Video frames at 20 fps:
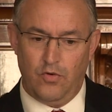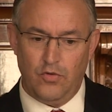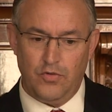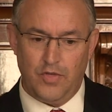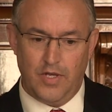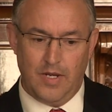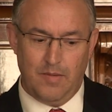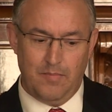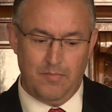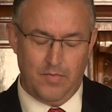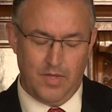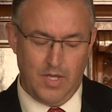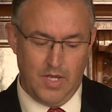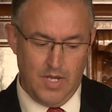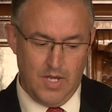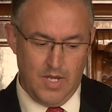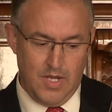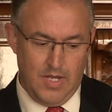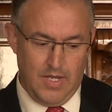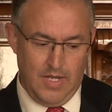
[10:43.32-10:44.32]
Rotterdam,
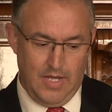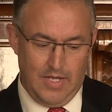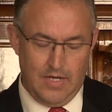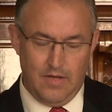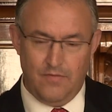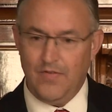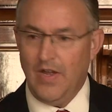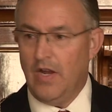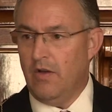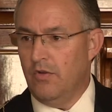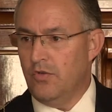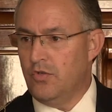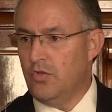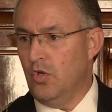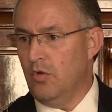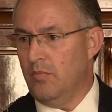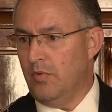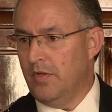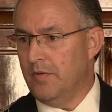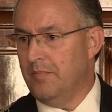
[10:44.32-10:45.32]
in a very
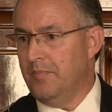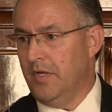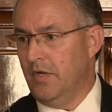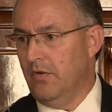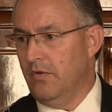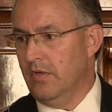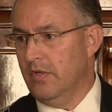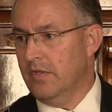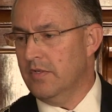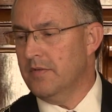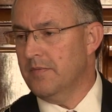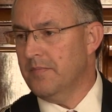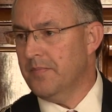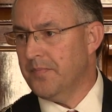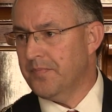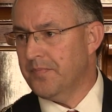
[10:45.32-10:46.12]
turbulent period.